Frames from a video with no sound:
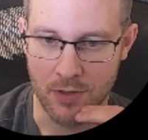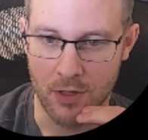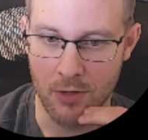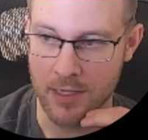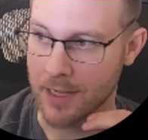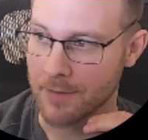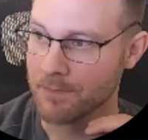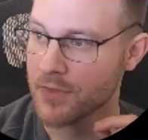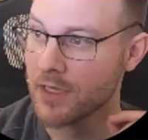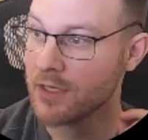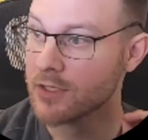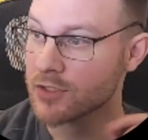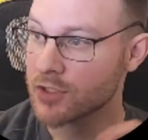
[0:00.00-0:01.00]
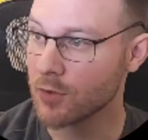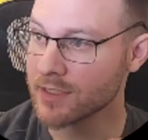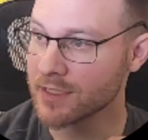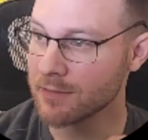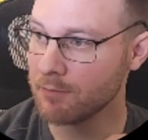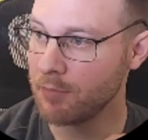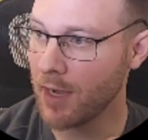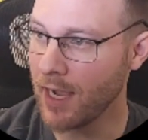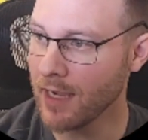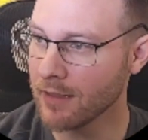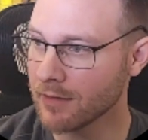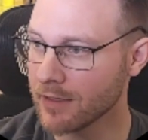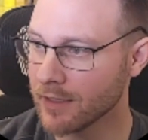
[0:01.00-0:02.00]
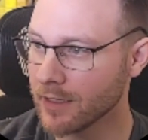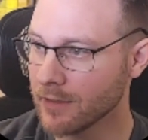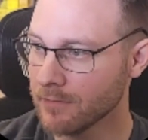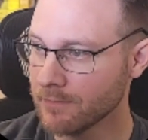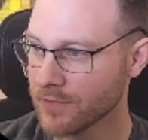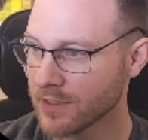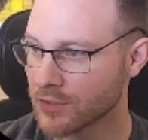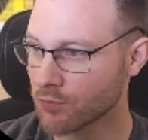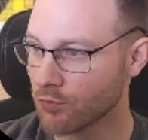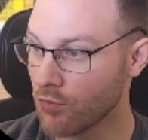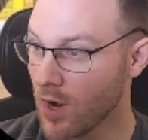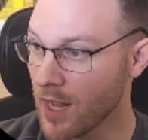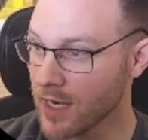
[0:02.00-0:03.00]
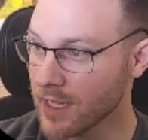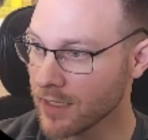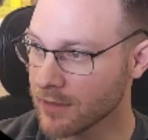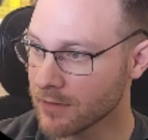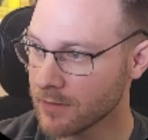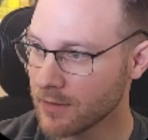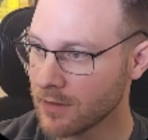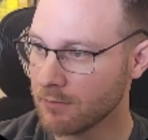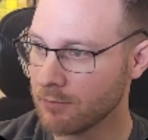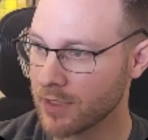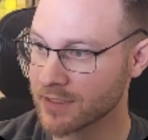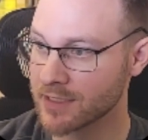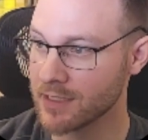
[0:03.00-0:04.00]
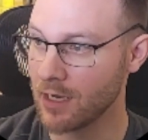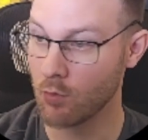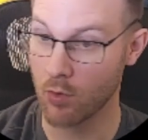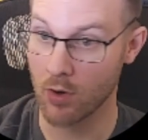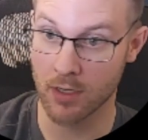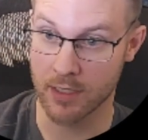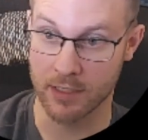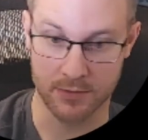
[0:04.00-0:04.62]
Okay, so it's compiling, it's running, but it's not working.